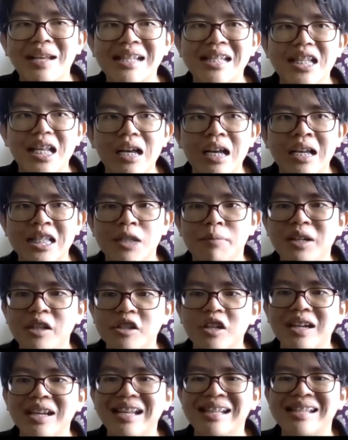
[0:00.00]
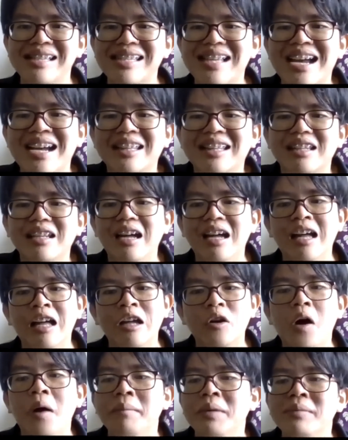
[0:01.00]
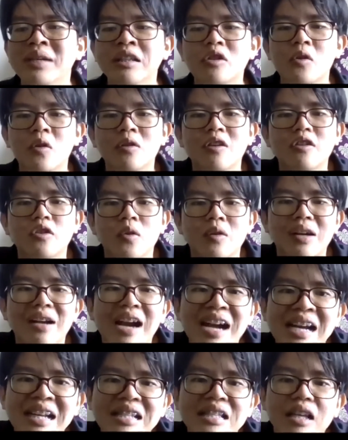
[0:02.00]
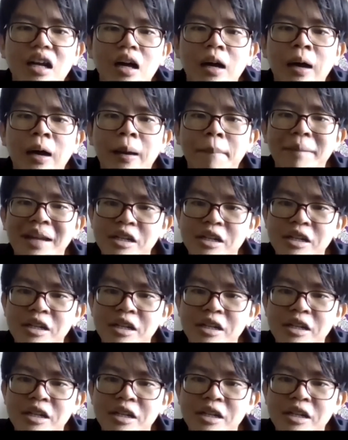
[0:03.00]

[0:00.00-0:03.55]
So, and besides, with many different